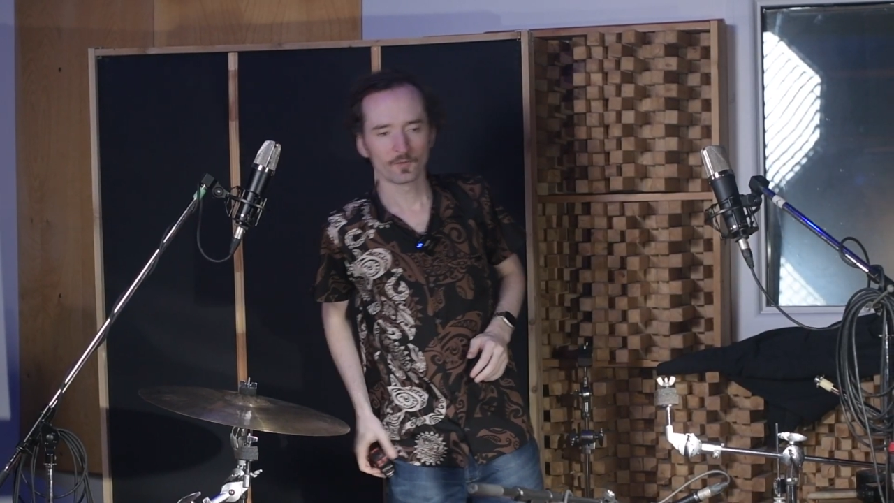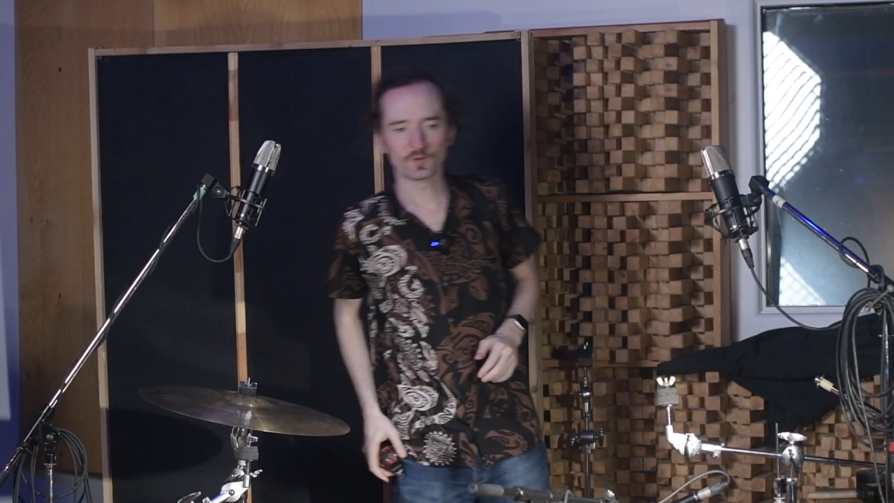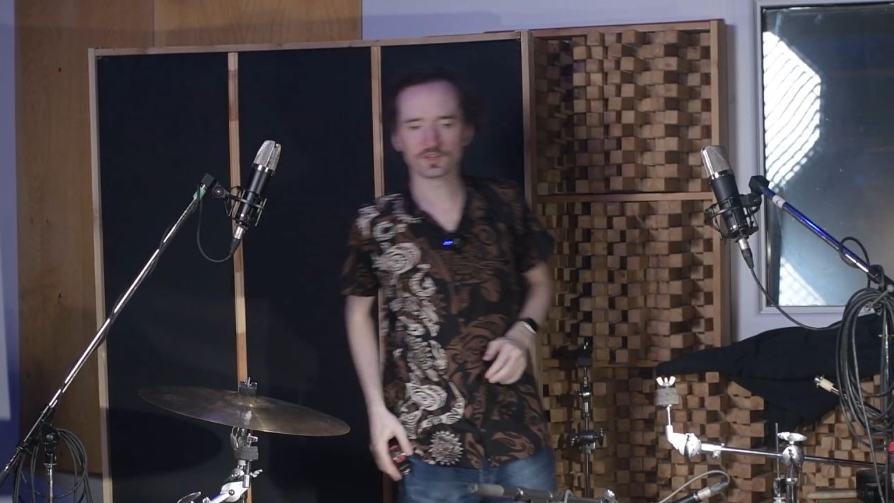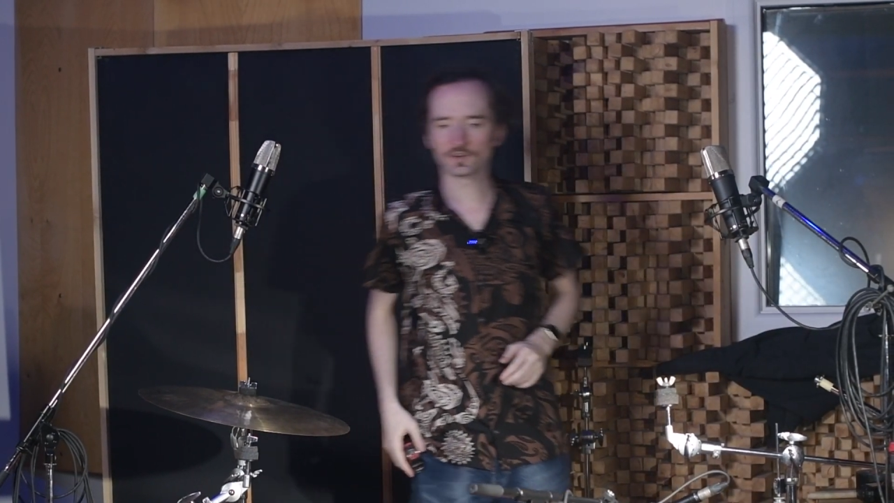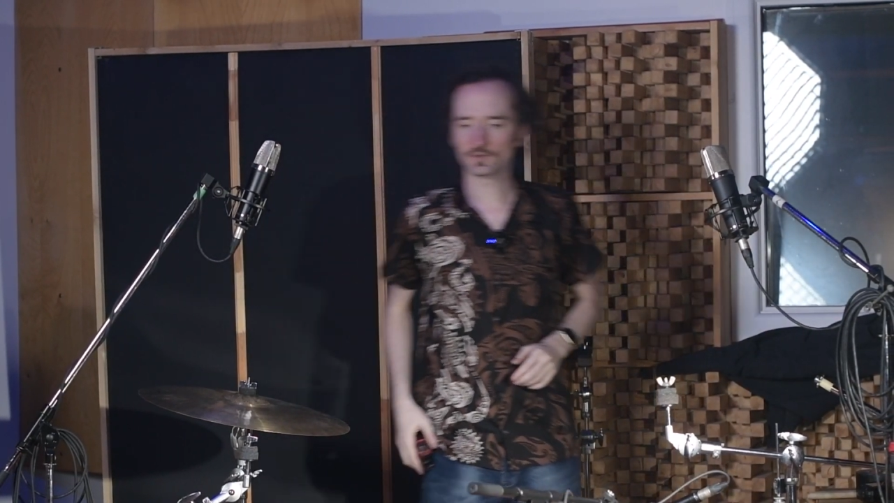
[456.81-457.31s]

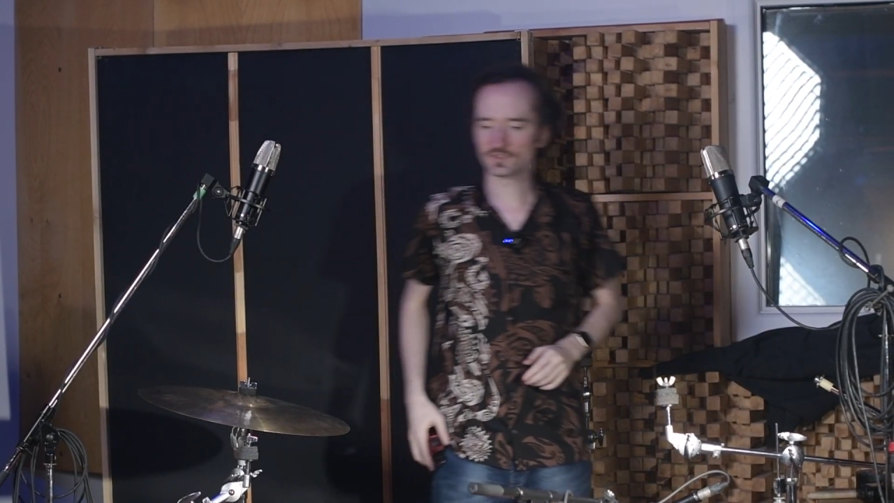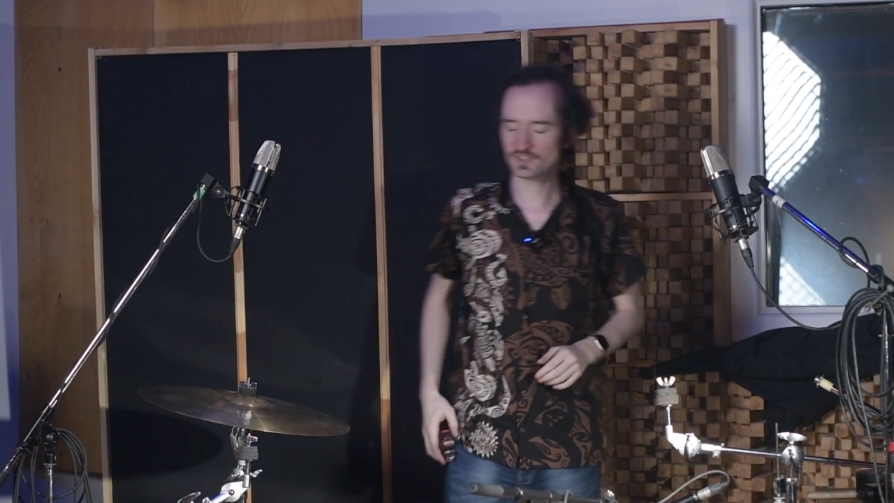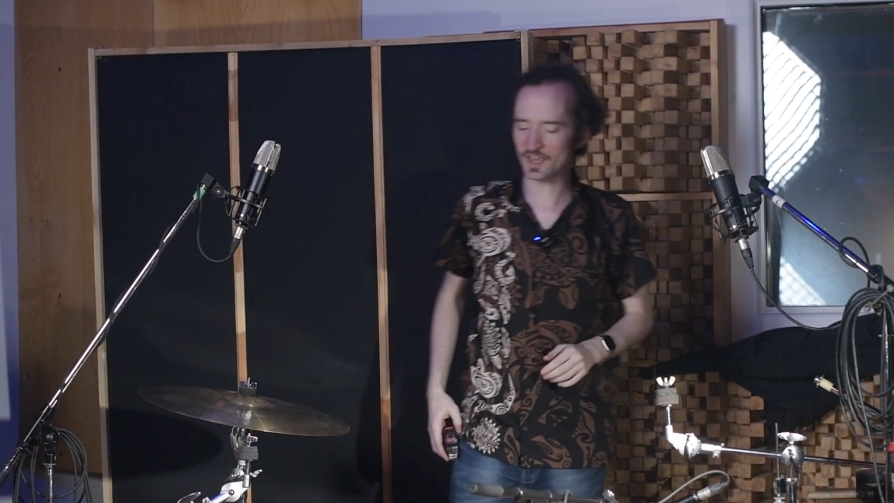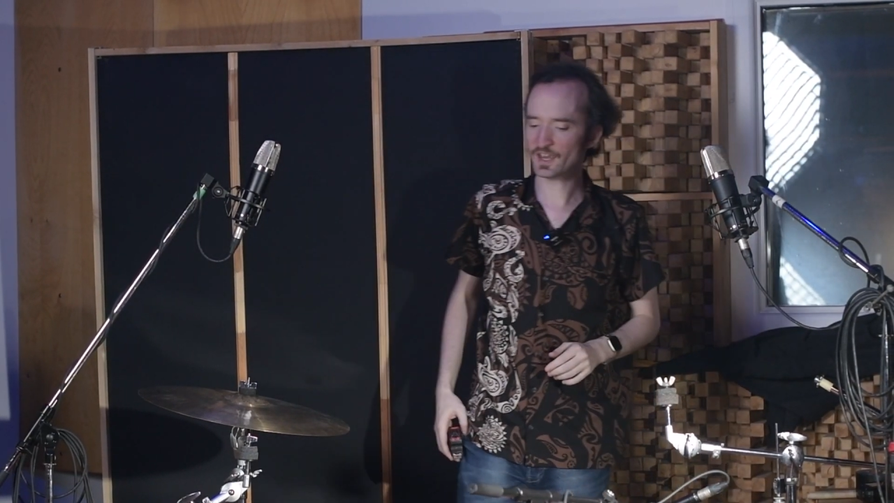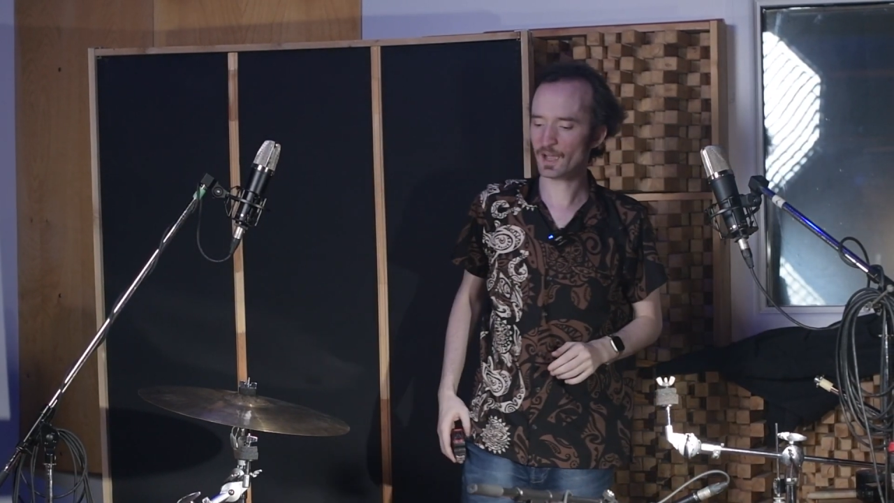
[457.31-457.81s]
when you're
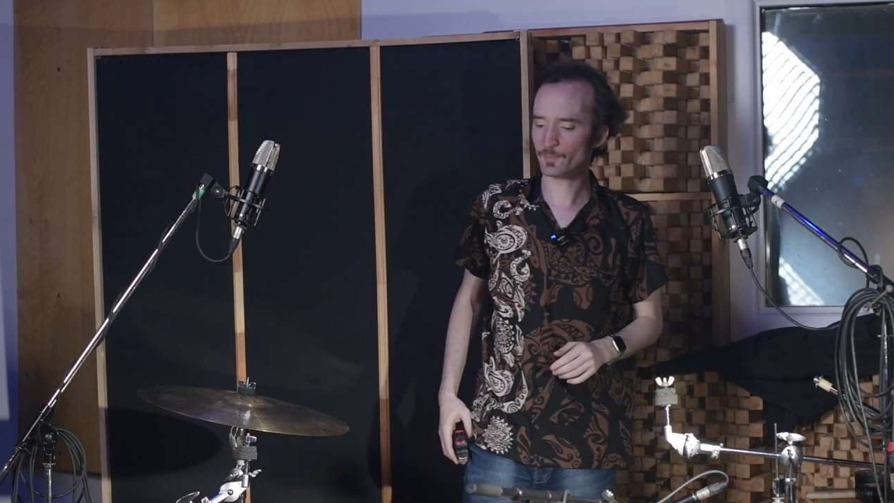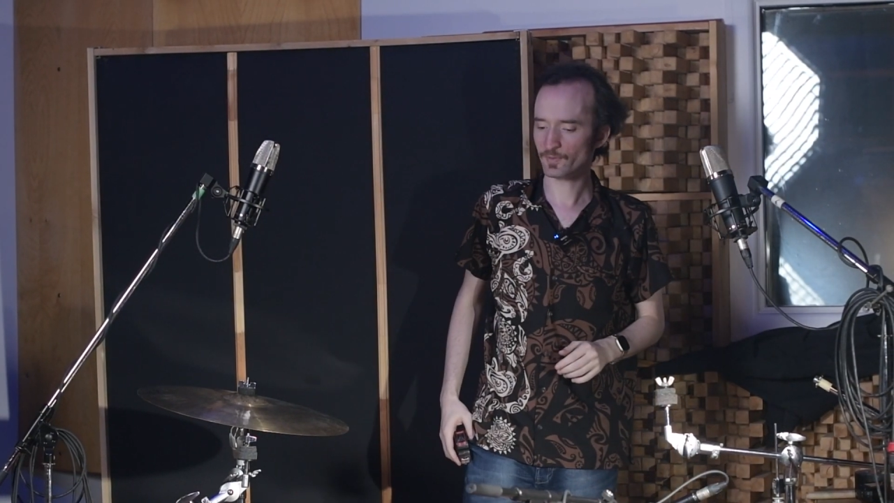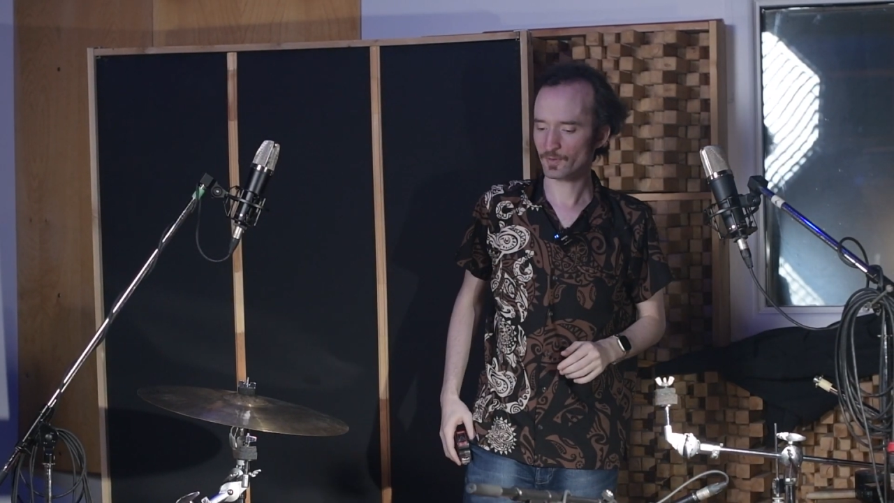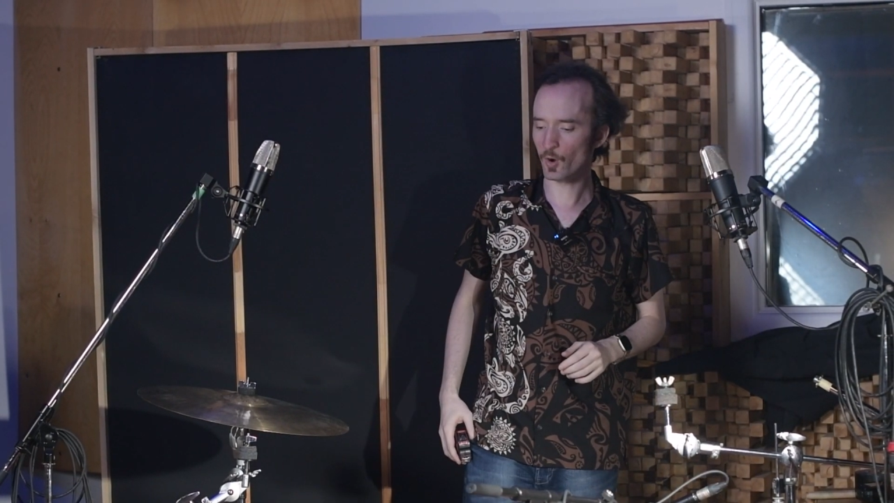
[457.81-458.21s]
setting up